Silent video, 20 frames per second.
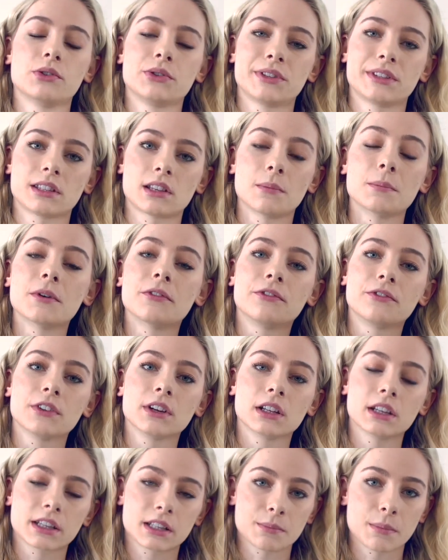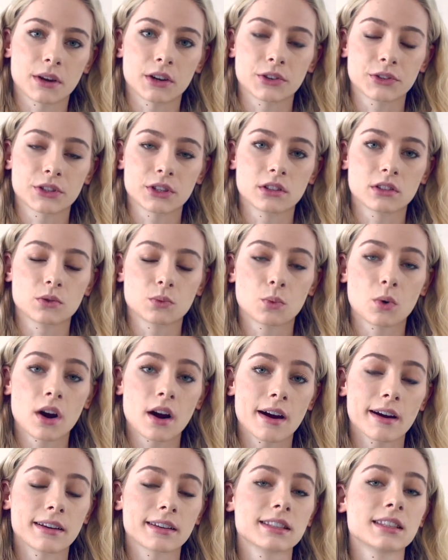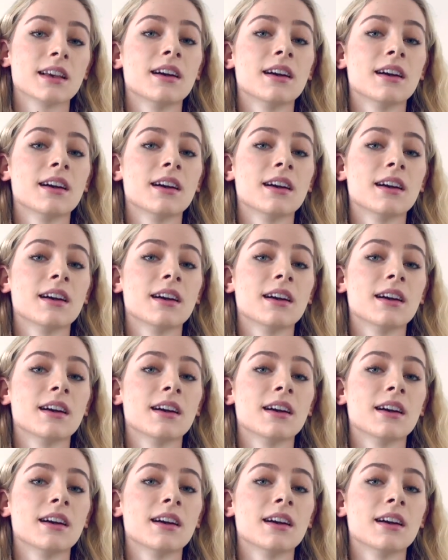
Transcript: some of Felix Mendelssohn's works,